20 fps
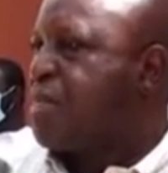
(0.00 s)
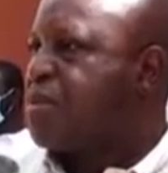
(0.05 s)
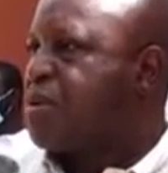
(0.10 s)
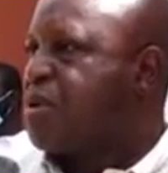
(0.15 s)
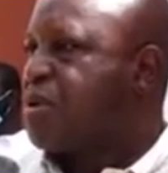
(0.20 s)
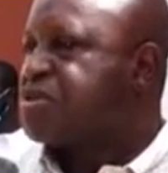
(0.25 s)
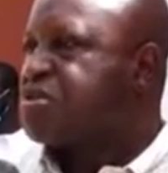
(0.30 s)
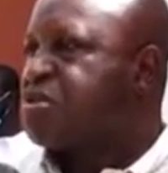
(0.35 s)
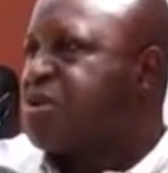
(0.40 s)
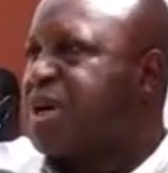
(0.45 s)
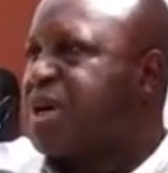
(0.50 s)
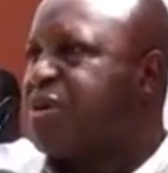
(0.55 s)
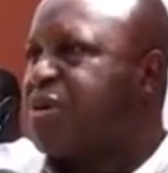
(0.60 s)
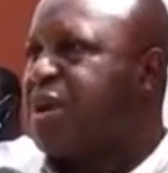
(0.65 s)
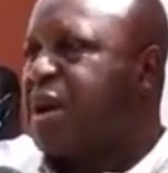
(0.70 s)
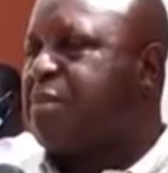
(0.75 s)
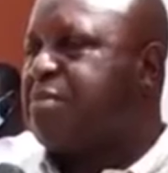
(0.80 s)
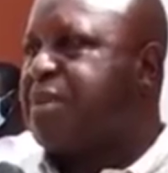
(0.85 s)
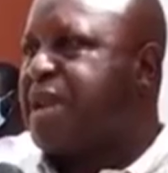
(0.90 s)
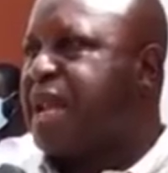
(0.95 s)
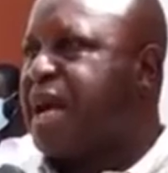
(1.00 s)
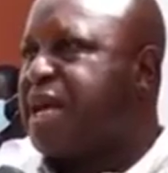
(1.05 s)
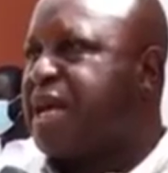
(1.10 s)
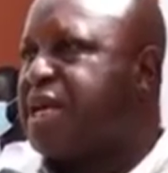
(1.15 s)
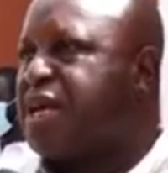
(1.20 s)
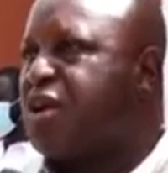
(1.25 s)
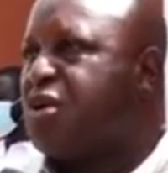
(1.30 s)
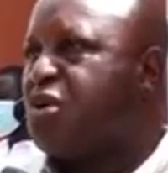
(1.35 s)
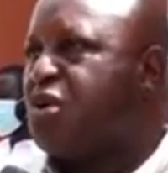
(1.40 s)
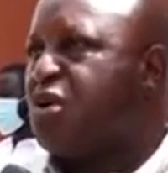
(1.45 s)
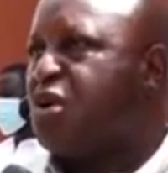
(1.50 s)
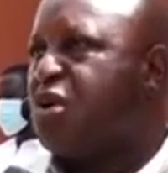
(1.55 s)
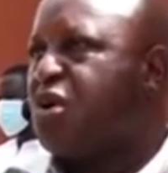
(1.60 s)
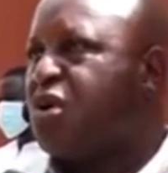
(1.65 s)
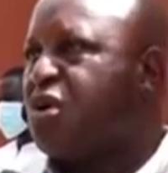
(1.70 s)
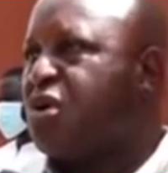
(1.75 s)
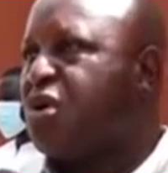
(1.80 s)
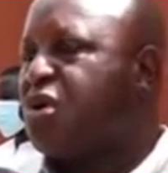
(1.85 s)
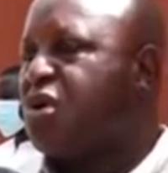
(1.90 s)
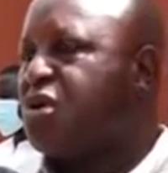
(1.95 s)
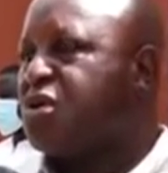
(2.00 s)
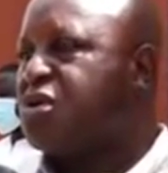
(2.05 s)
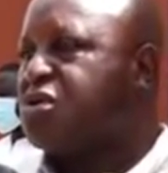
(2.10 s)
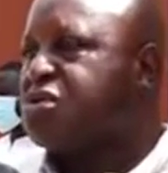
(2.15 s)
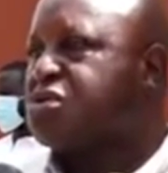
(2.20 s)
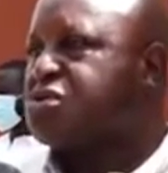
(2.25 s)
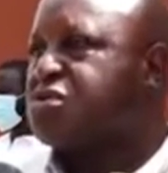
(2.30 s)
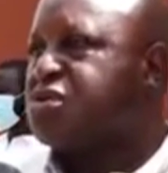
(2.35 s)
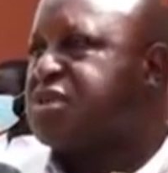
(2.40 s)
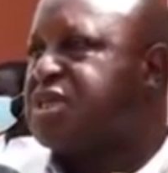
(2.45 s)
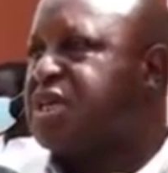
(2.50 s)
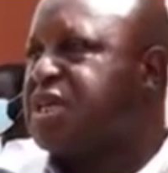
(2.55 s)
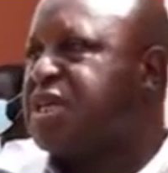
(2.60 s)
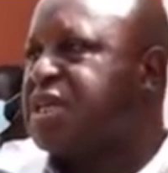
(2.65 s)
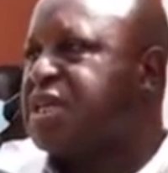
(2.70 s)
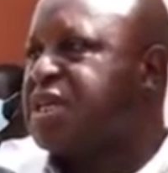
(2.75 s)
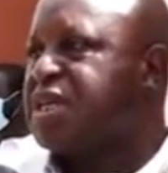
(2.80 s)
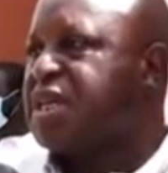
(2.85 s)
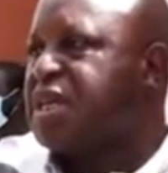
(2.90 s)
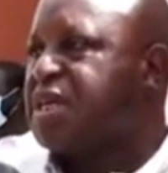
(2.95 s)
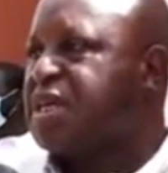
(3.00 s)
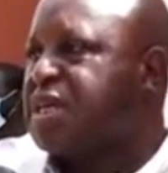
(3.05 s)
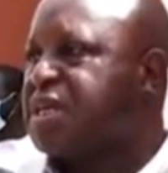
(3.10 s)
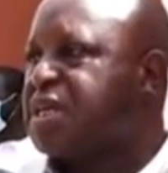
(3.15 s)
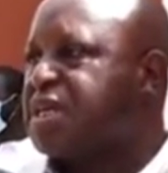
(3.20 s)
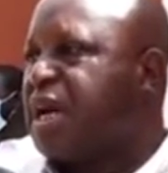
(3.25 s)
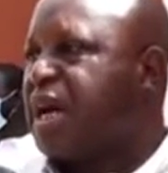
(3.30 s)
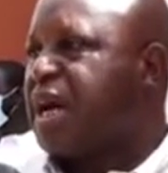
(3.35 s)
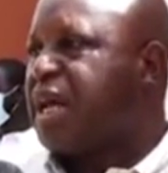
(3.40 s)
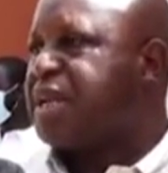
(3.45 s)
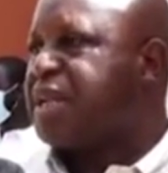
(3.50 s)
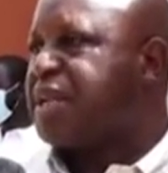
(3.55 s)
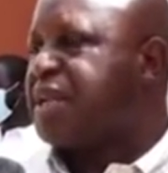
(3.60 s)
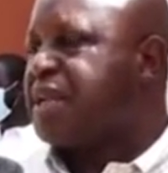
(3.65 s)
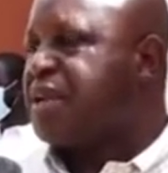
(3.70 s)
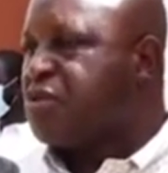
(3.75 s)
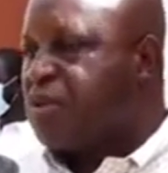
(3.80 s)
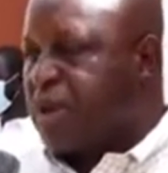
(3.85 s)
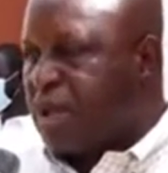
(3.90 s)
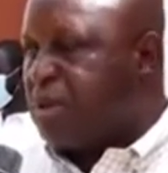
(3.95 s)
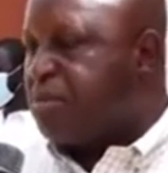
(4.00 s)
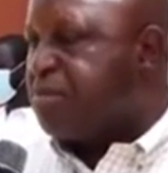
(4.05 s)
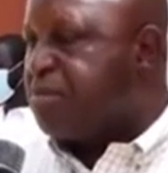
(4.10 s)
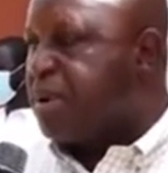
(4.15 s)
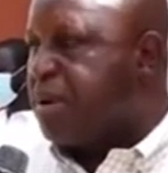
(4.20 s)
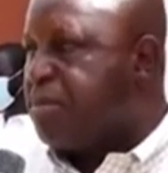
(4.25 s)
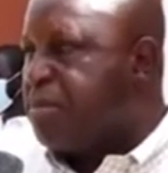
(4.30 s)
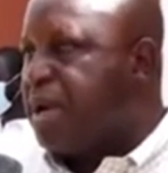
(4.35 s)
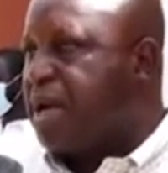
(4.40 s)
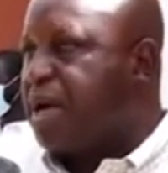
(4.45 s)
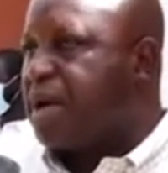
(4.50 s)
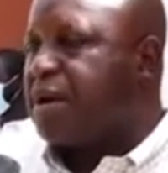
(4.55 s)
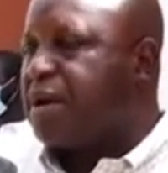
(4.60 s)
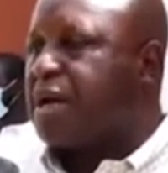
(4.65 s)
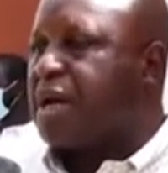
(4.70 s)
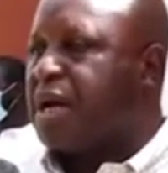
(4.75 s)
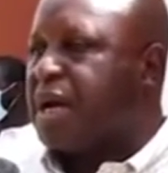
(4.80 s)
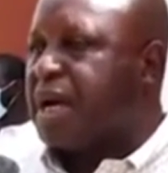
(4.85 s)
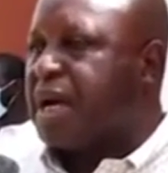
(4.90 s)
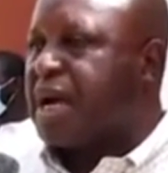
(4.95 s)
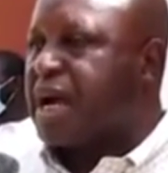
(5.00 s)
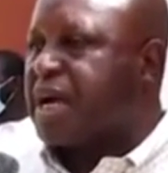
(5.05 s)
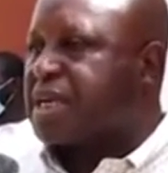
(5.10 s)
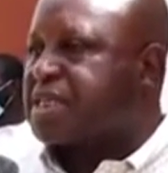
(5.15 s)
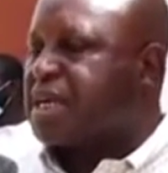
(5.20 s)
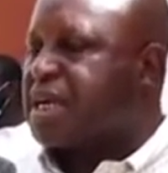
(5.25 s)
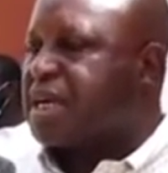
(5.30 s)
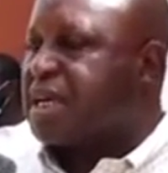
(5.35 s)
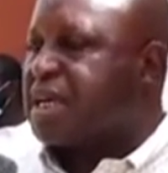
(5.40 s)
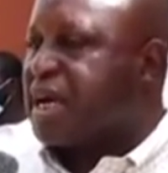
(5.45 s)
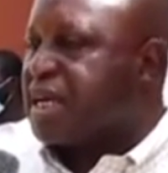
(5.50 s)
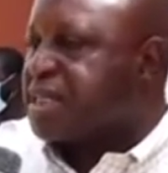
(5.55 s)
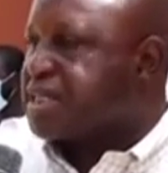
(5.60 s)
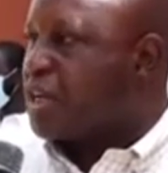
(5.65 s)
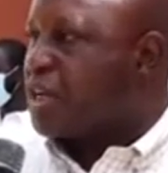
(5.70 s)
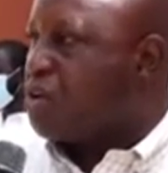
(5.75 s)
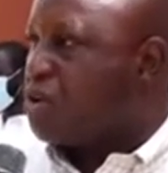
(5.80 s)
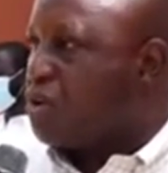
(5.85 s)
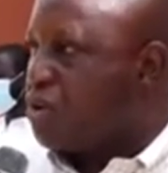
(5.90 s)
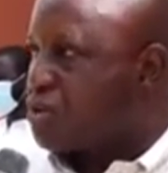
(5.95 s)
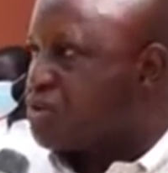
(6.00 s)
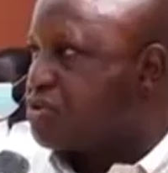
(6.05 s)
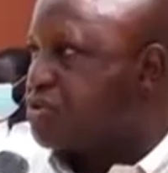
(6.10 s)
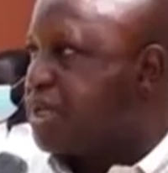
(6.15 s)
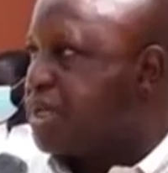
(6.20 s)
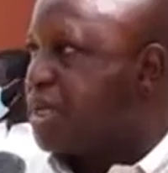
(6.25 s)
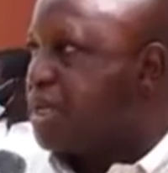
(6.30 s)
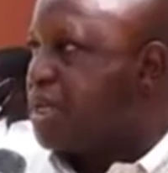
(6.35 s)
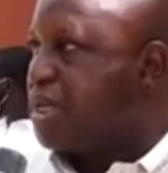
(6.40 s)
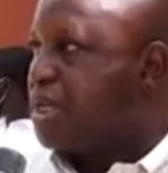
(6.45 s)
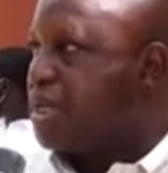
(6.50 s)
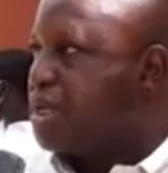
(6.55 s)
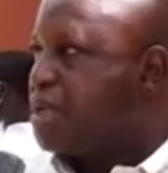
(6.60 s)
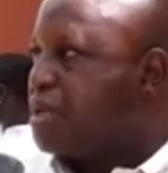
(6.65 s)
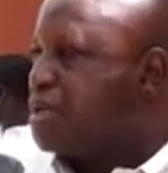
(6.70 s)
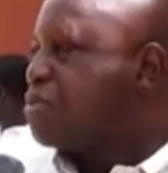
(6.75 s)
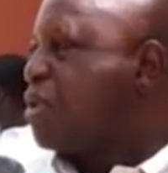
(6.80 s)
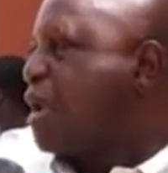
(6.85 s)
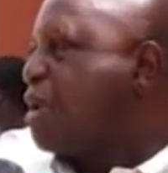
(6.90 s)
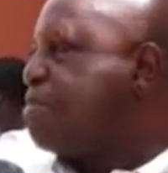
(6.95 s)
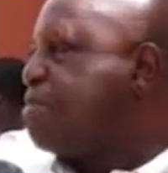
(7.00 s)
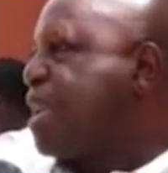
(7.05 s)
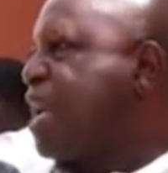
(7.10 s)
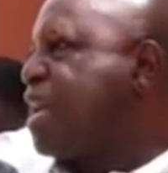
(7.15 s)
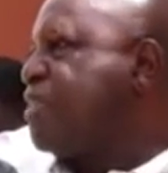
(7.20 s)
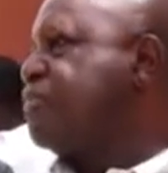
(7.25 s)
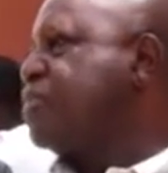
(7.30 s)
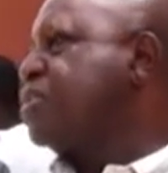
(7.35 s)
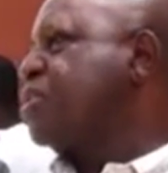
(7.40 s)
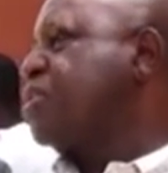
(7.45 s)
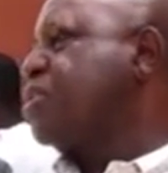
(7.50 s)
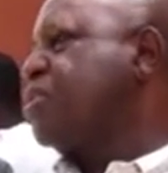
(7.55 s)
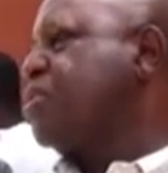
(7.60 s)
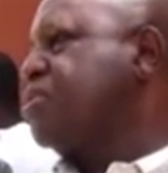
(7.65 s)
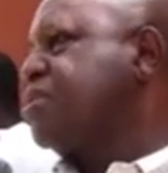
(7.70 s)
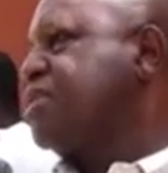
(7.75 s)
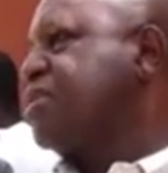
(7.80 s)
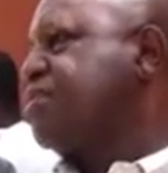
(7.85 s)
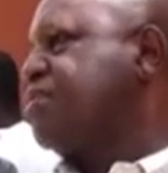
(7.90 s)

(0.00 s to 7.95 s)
Because you cannot apply a law today, and then you cannot enact a law today to apply for